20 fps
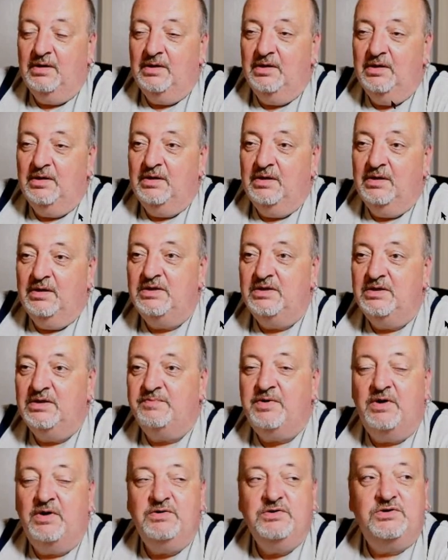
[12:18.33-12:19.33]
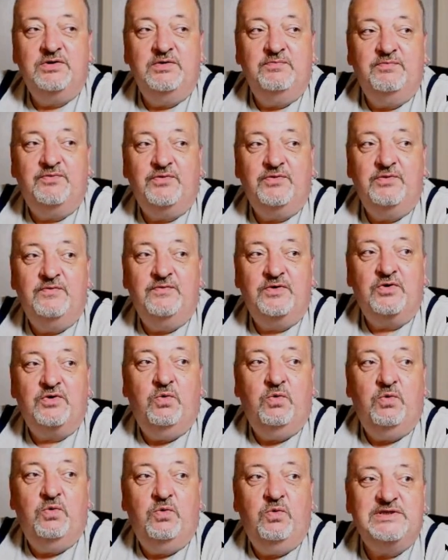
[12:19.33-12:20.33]
It's supposed to improve the
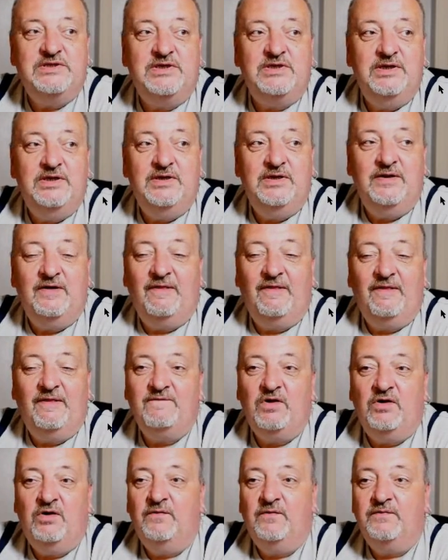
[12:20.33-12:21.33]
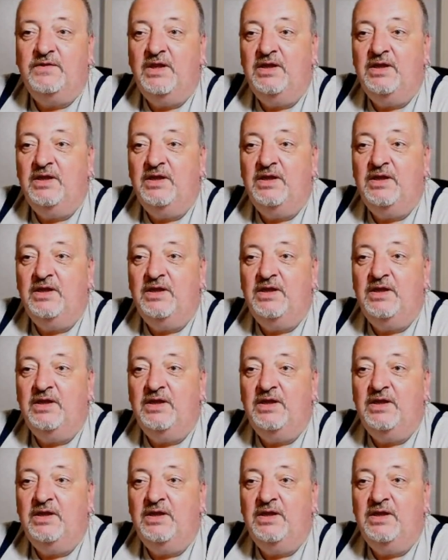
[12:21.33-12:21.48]
quality of